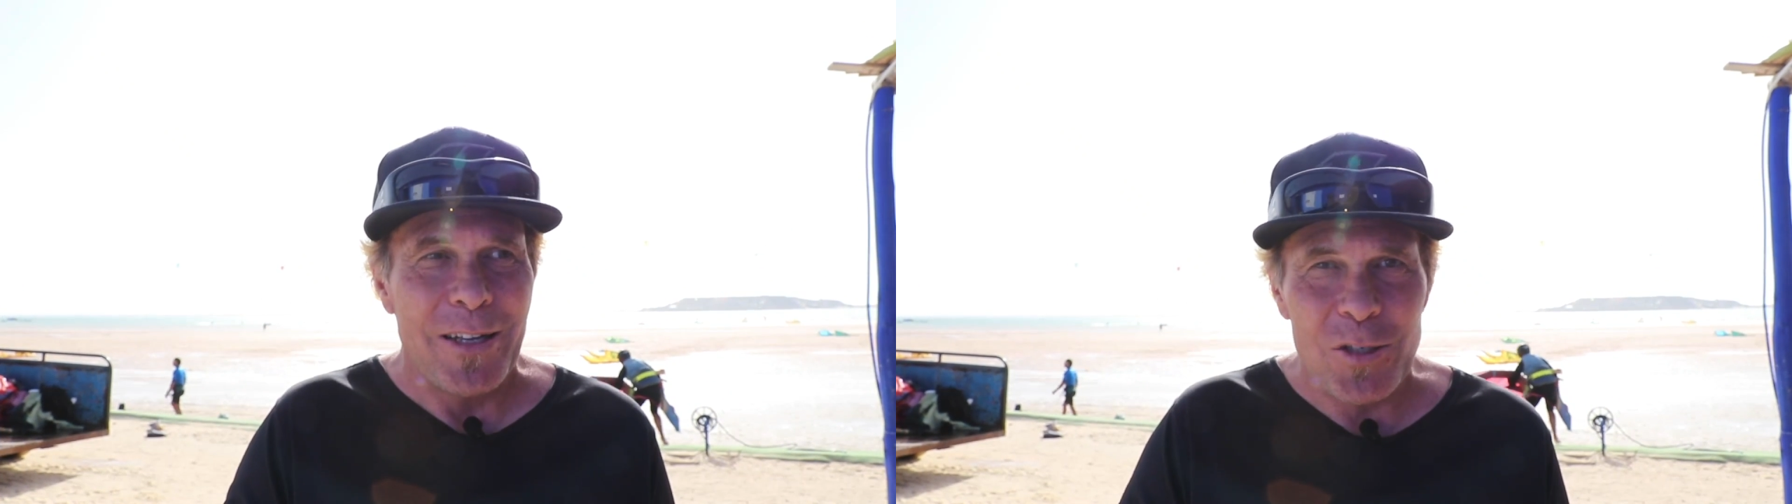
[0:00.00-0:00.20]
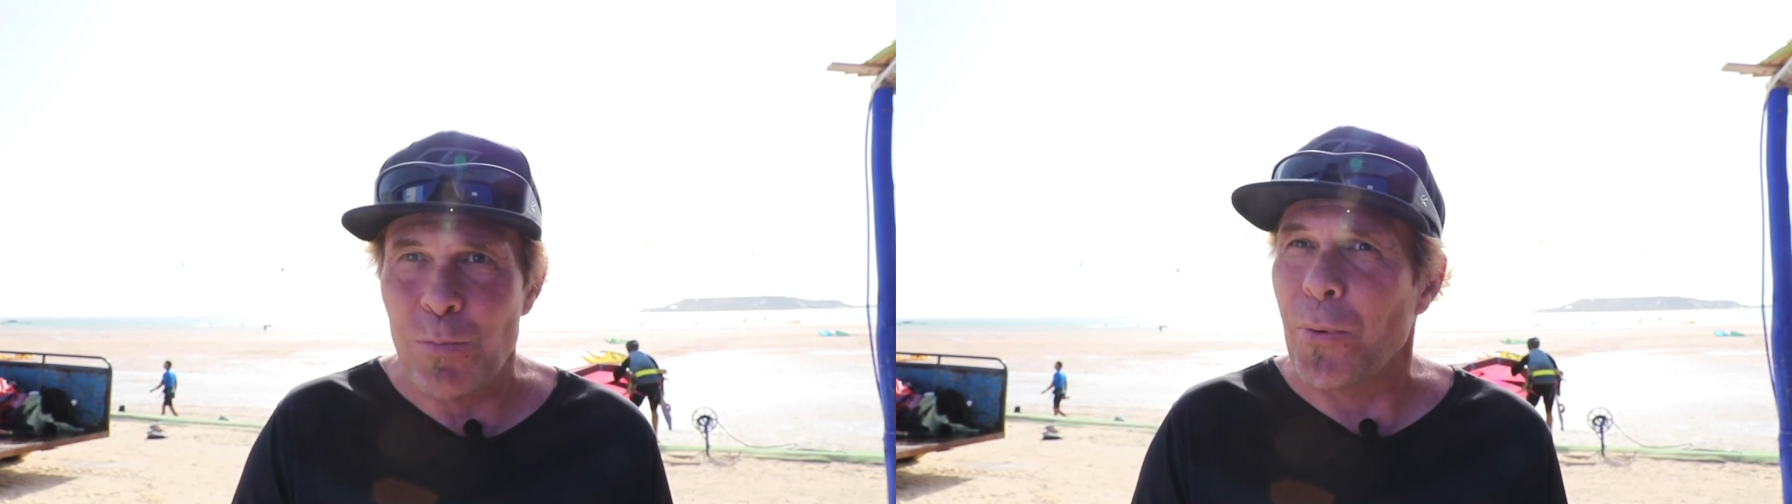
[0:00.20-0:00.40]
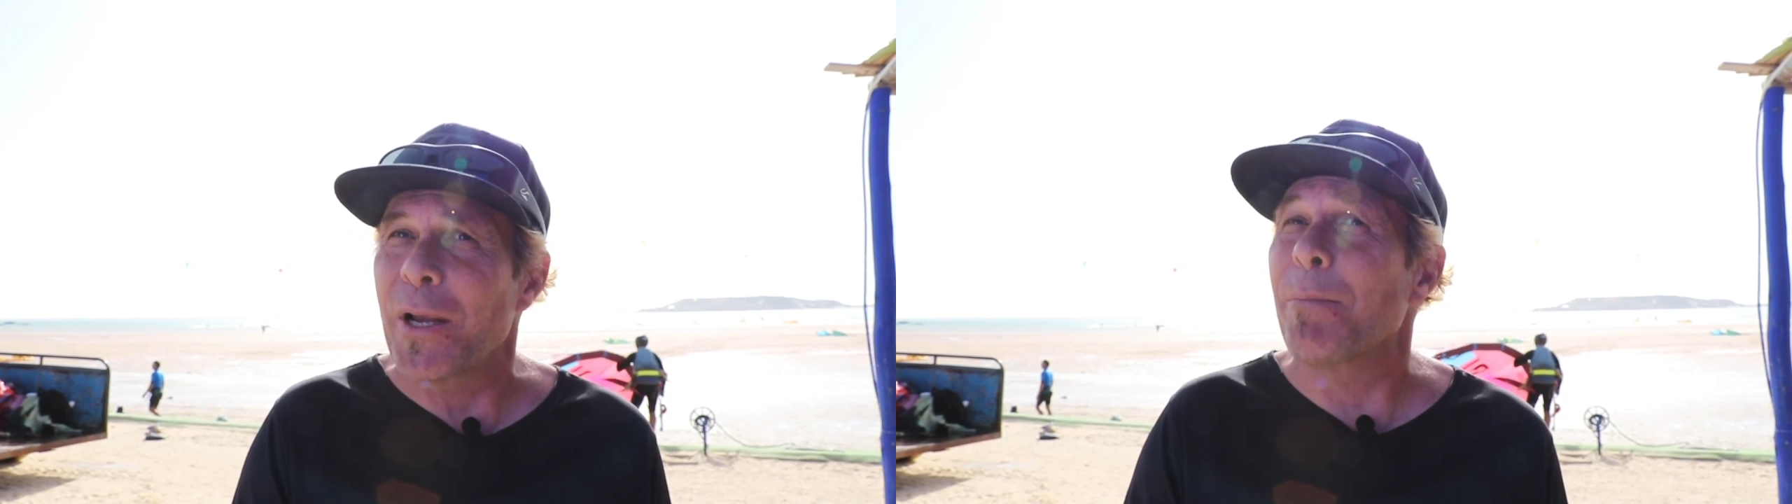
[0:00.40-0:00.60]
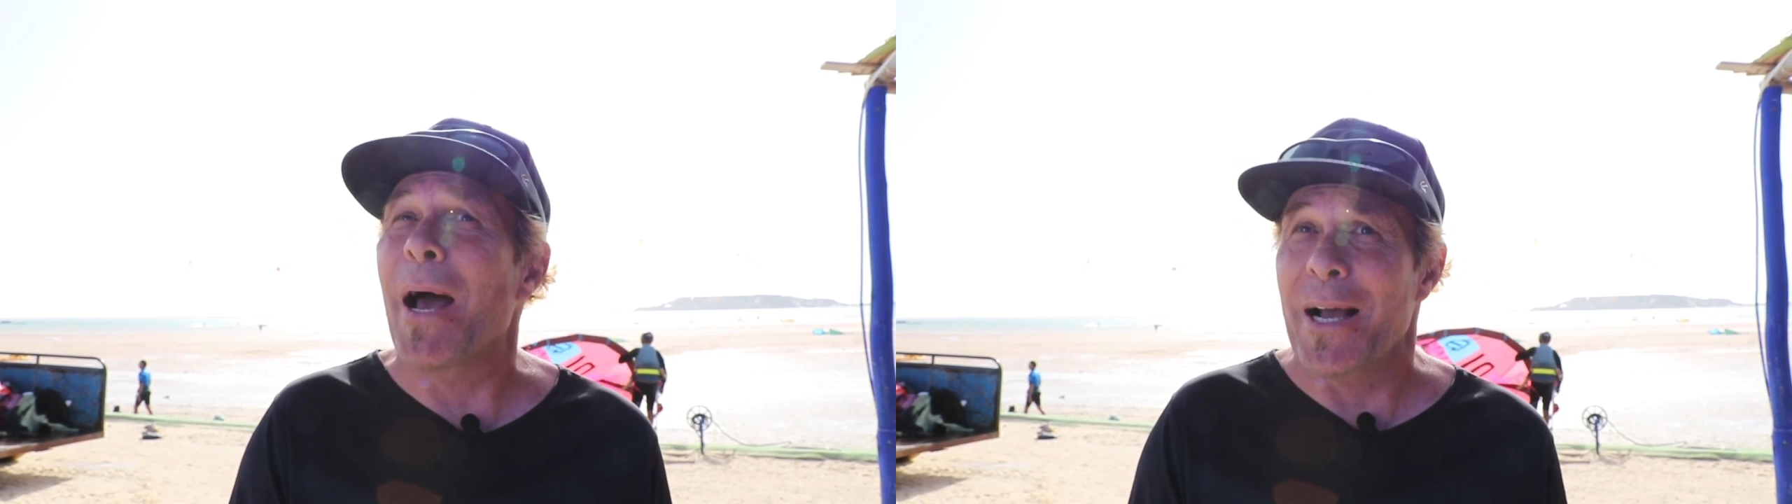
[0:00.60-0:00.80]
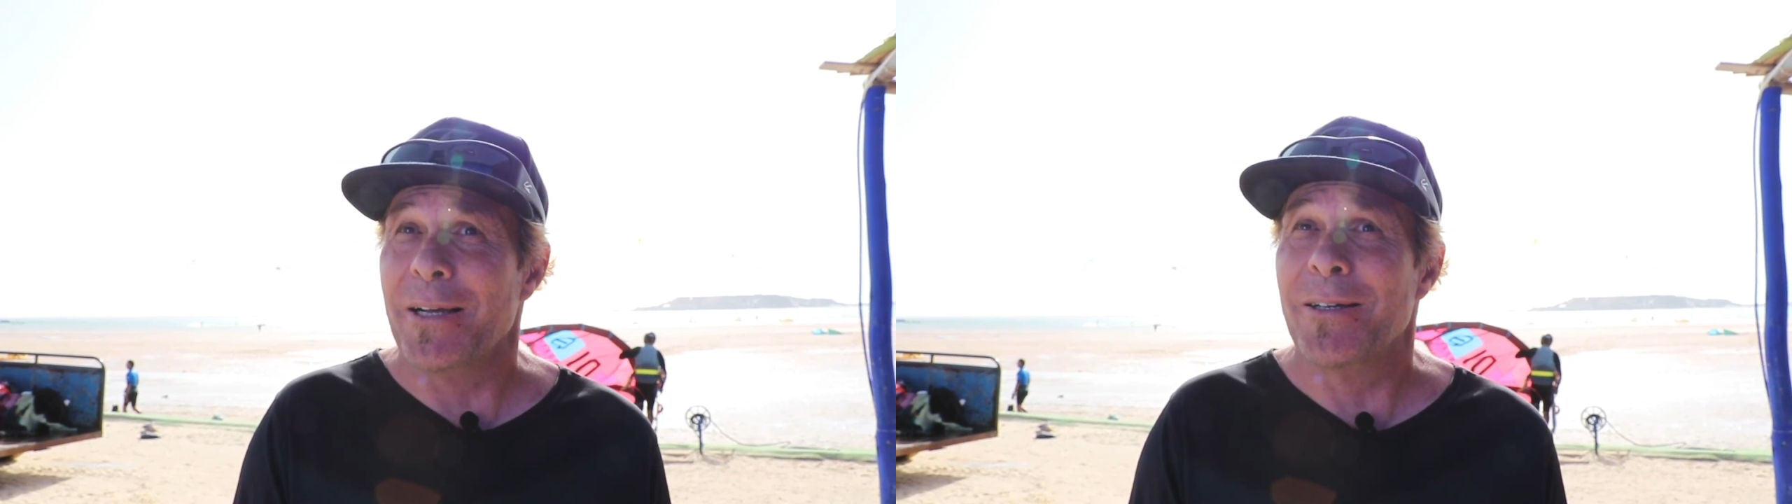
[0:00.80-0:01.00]
spring
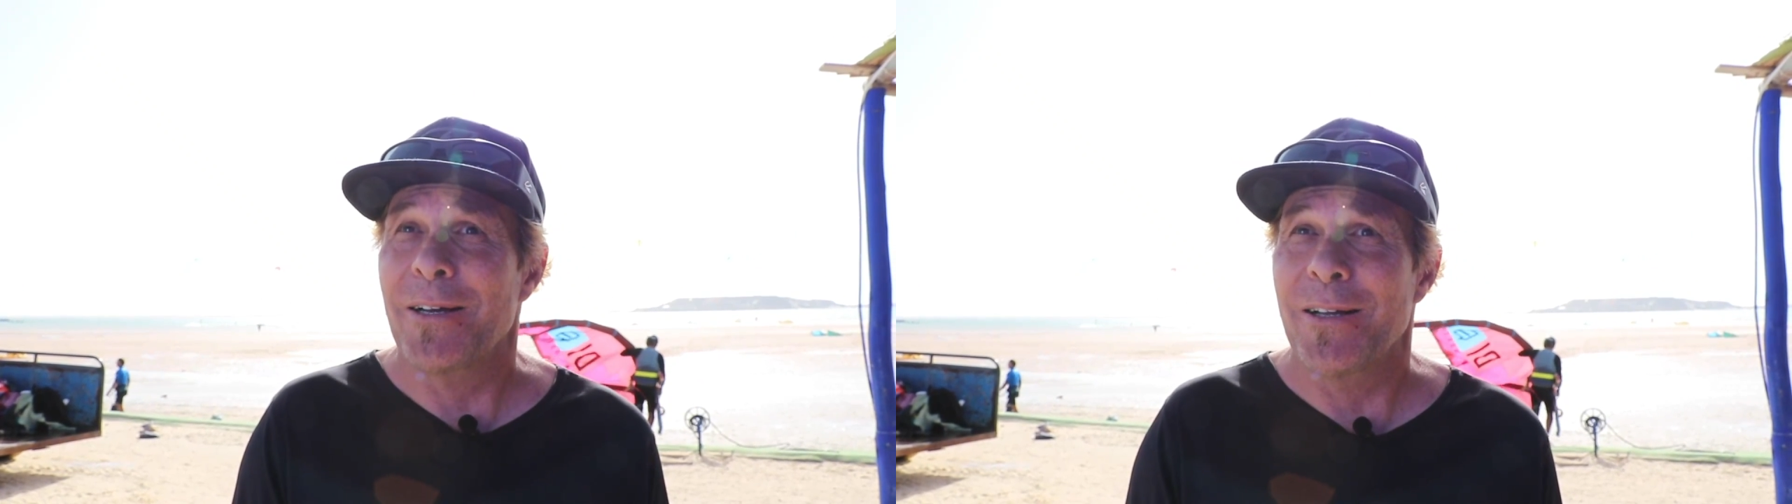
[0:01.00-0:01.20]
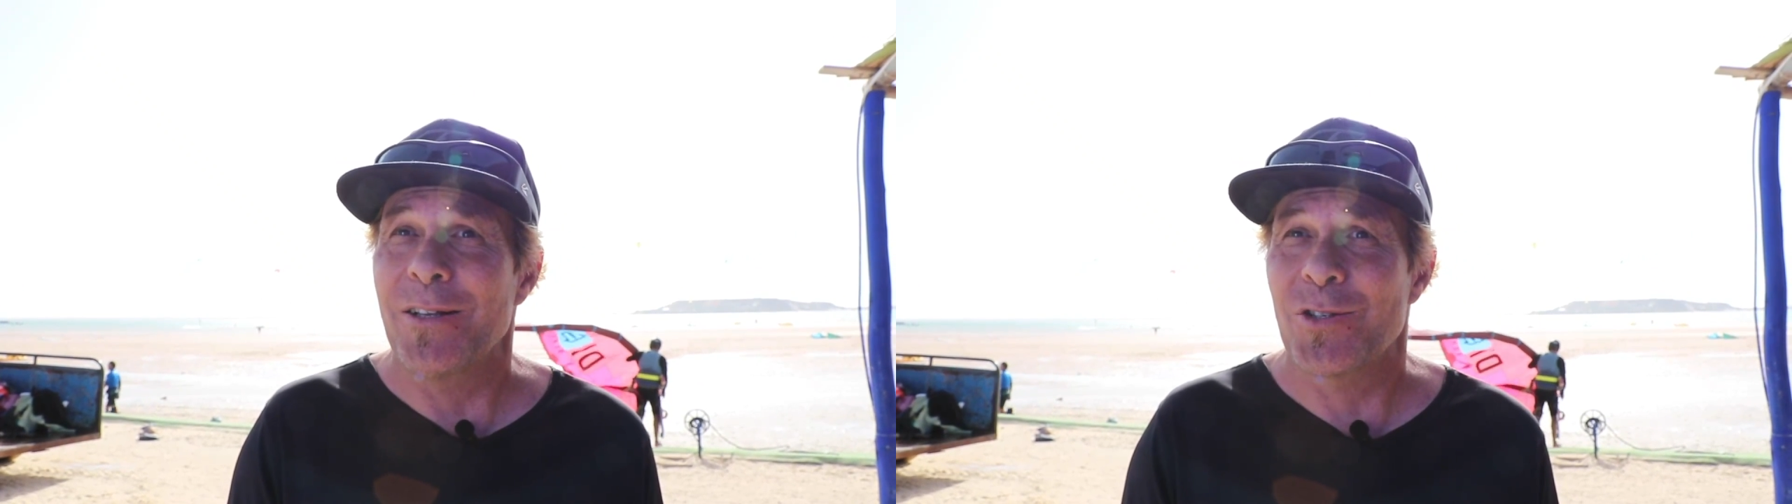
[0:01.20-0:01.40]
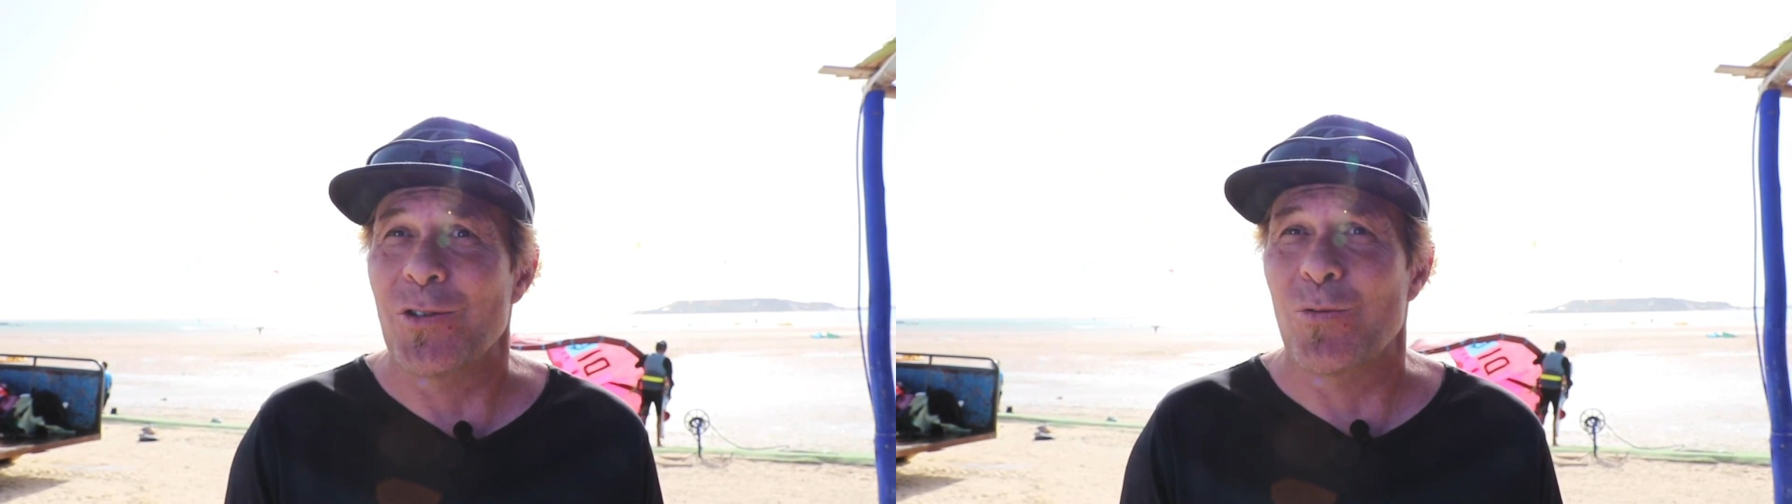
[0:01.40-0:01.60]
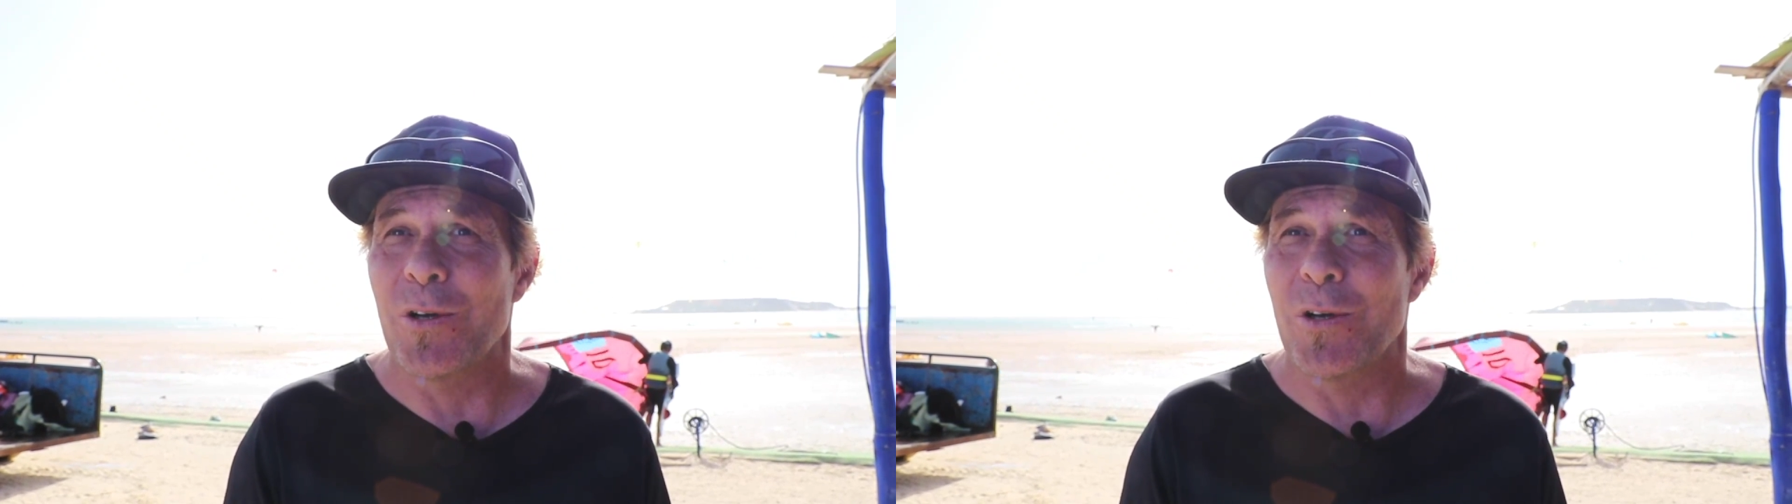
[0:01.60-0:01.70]
back, and this is